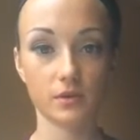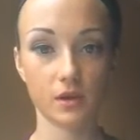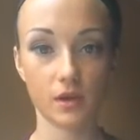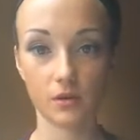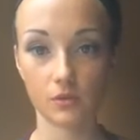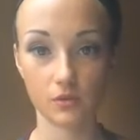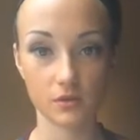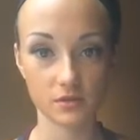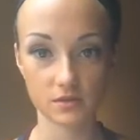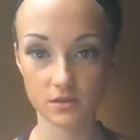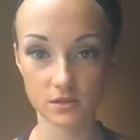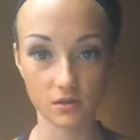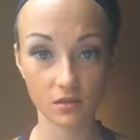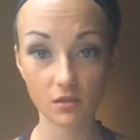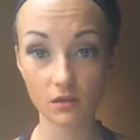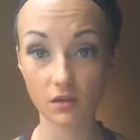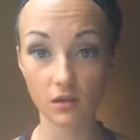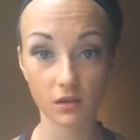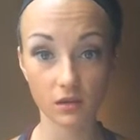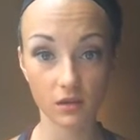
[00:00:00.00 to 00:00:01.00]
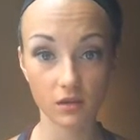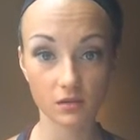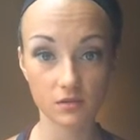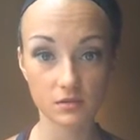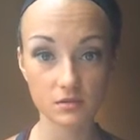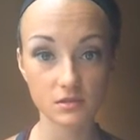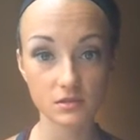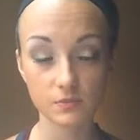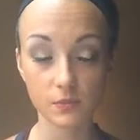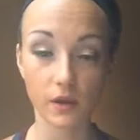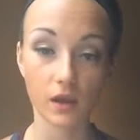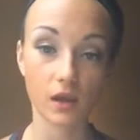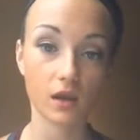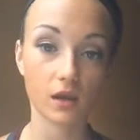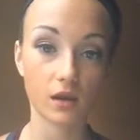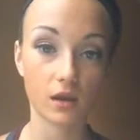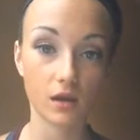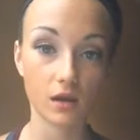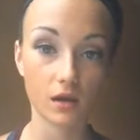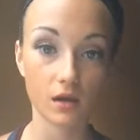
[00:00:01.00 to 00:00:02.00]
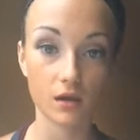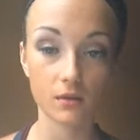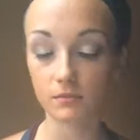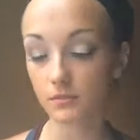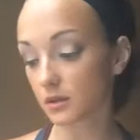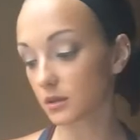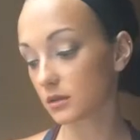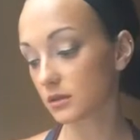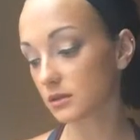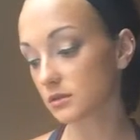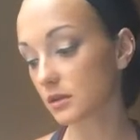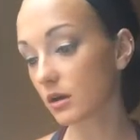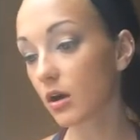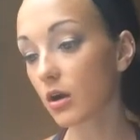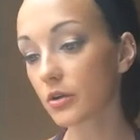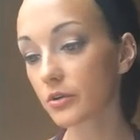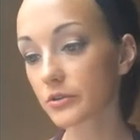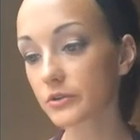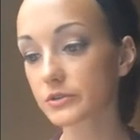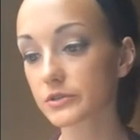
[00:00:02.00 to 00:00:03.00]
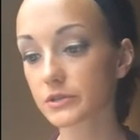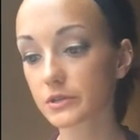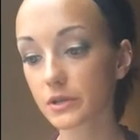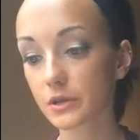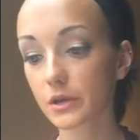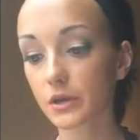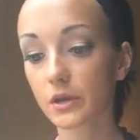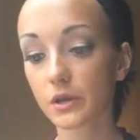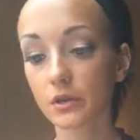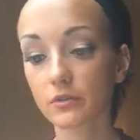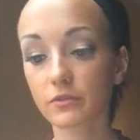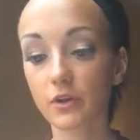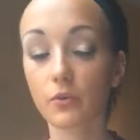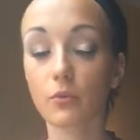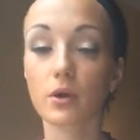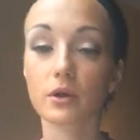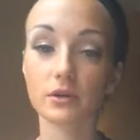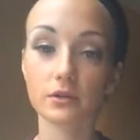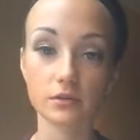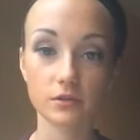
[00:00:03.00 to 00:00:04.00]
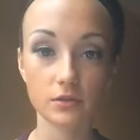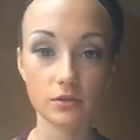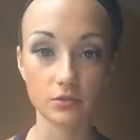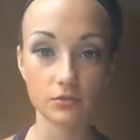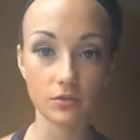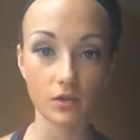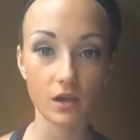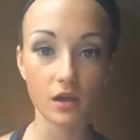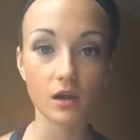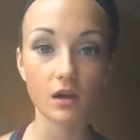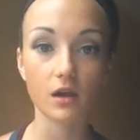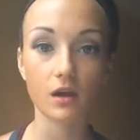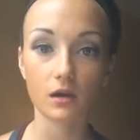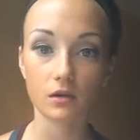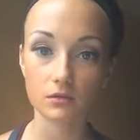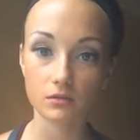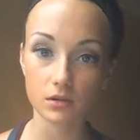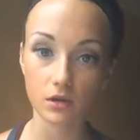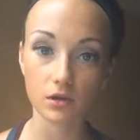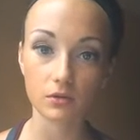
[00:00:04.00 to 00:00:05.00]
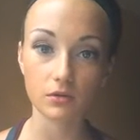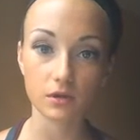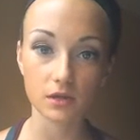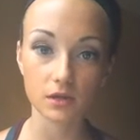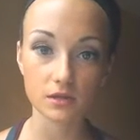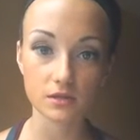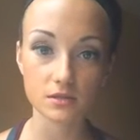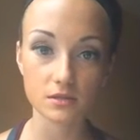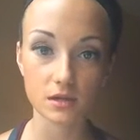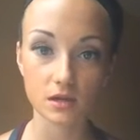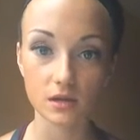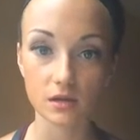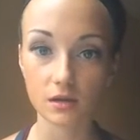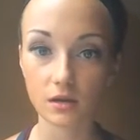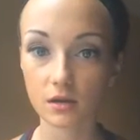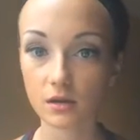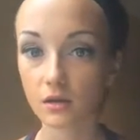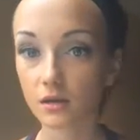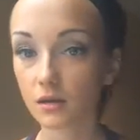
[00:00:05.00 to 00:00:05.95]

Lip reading: I wasn't looking to spend $1 million. If I wanted to do that, I would go get it done.